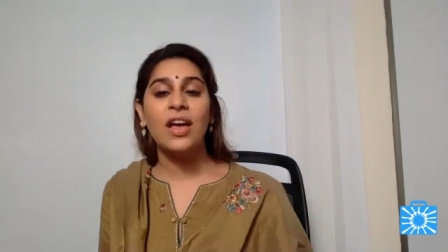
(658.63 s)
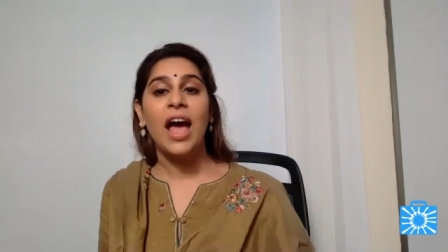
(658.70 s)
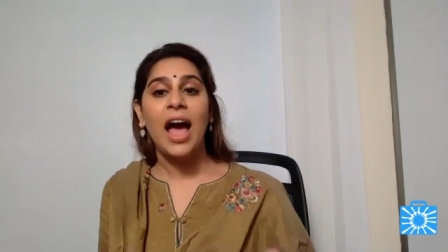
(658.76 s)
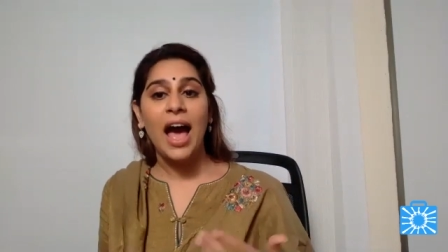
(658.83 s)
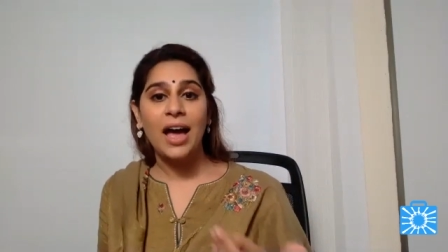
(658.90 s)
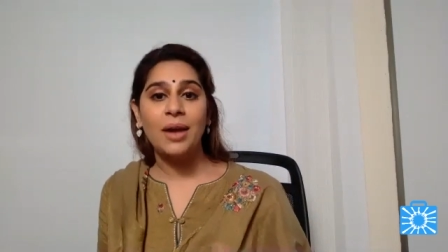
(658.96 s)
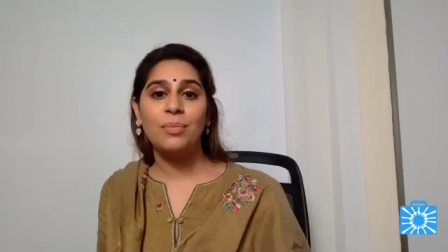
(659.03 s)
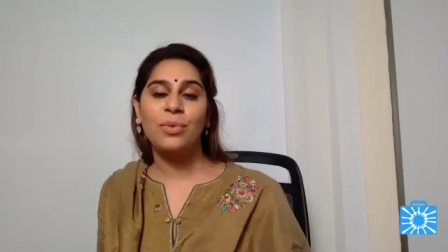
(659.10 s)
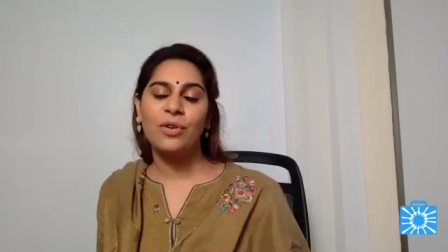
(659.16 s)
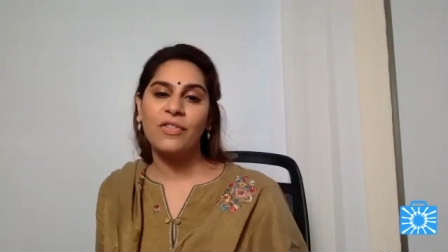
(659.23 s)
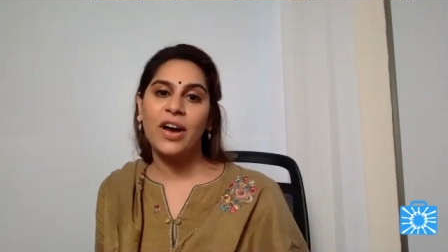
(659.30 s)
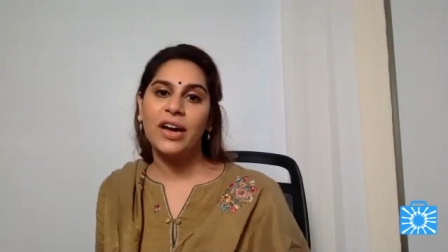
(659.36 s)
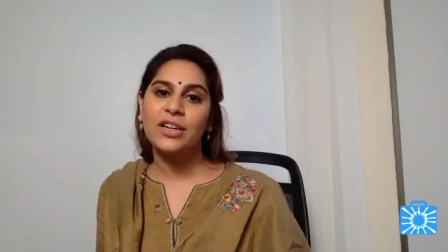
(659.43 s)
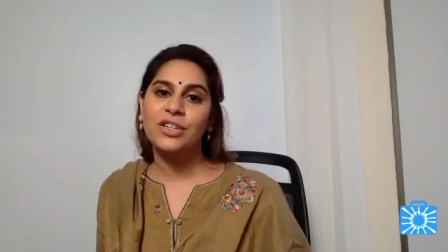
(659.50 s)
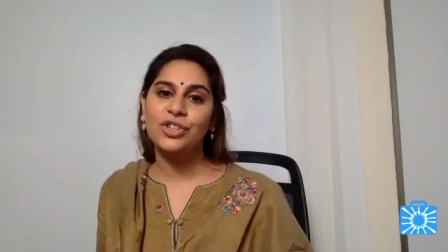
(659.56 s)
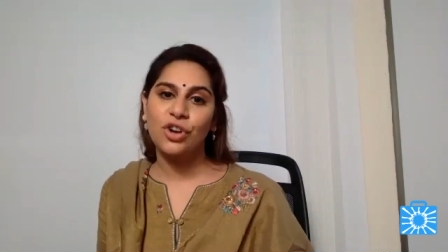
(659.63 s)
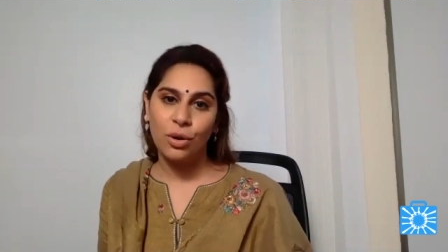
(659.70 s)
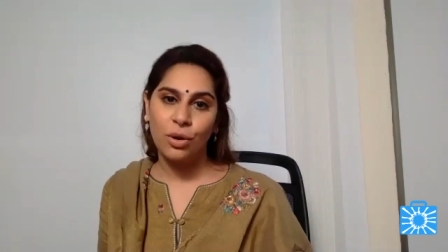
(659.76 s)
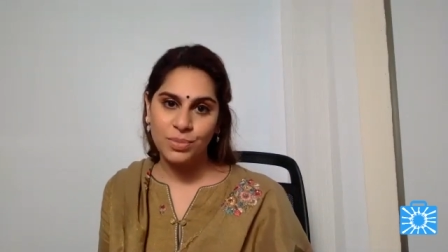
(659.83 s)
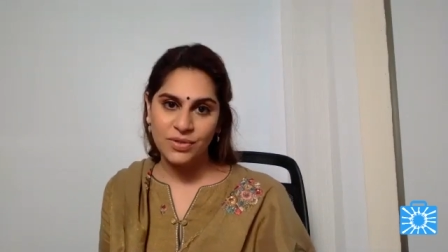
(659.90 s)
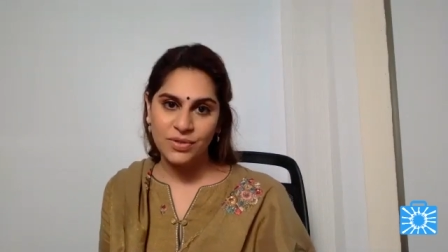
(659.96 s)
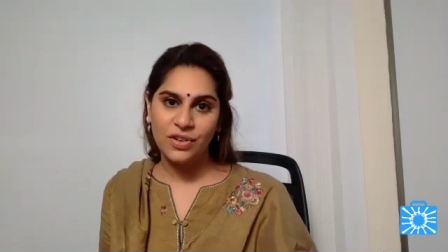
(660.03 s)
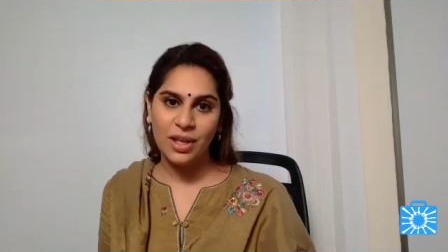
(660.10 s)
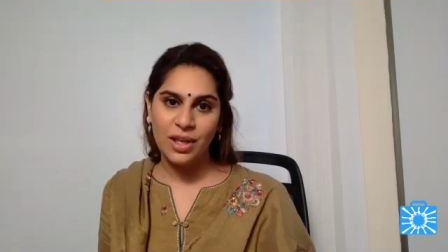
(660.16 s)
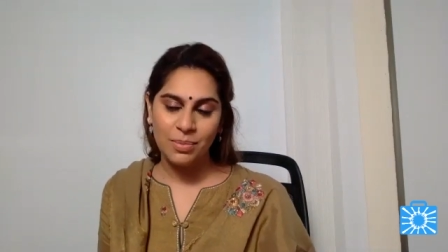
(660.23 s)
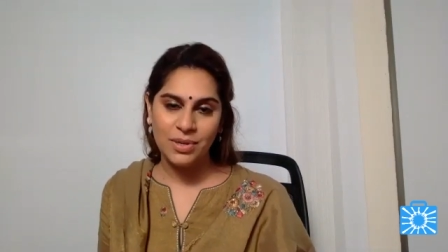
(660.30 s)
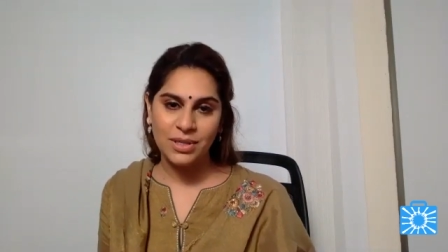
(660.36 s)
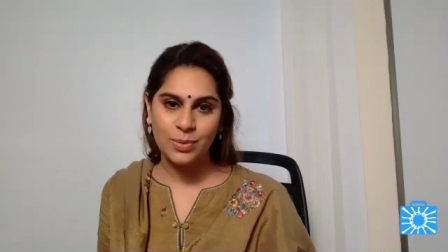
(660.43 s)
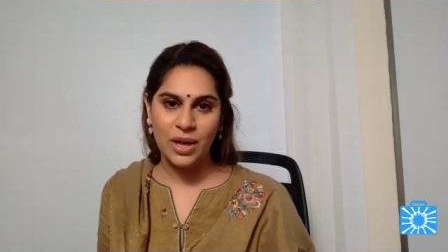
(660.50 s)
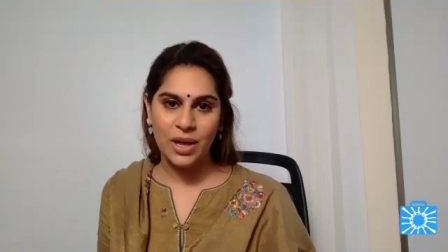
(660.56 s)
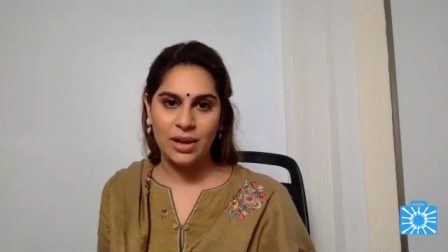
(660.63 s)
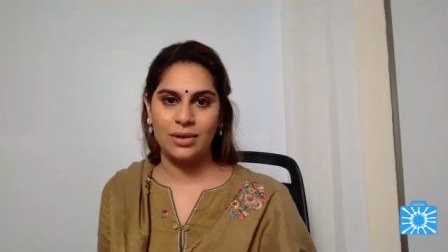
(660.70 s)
and provide jobs for them as well.